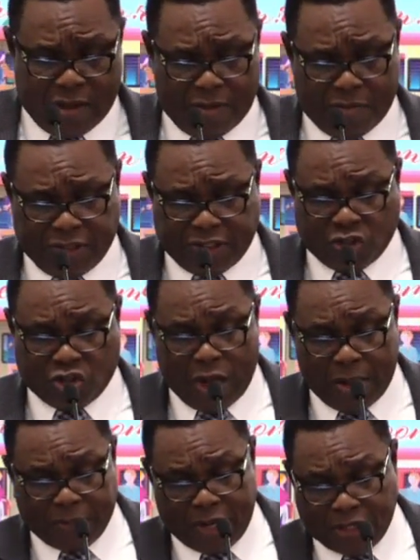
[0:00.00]
Mr.
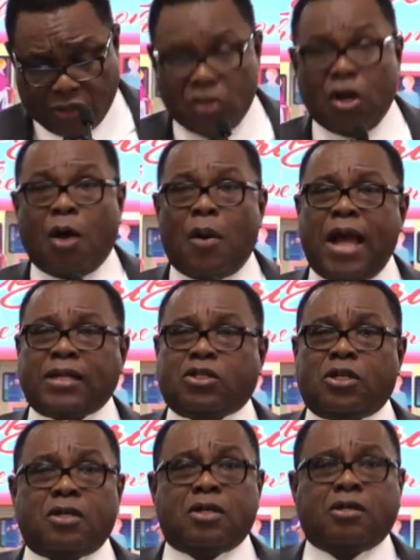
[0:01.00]
Trump doesn't know what
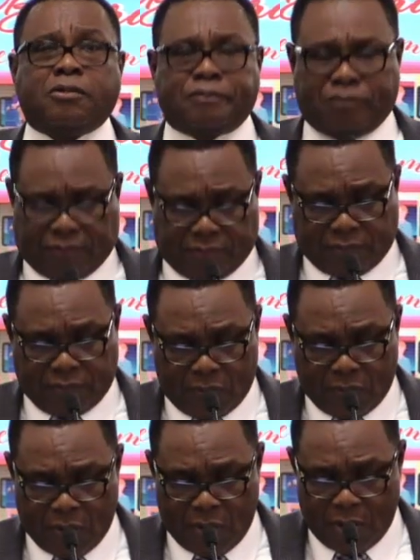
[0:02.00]
to do.
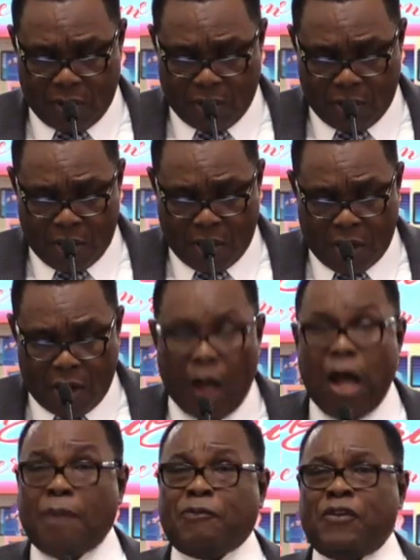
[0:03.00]

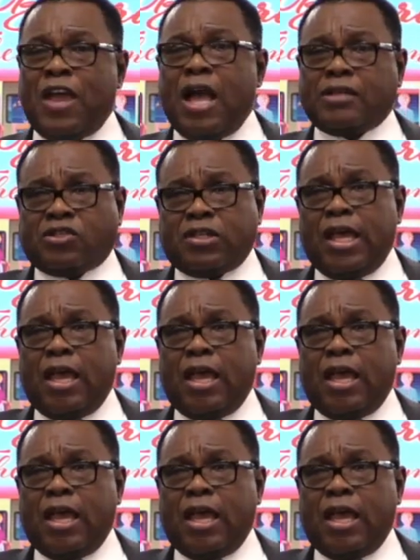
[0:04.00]
Obviously,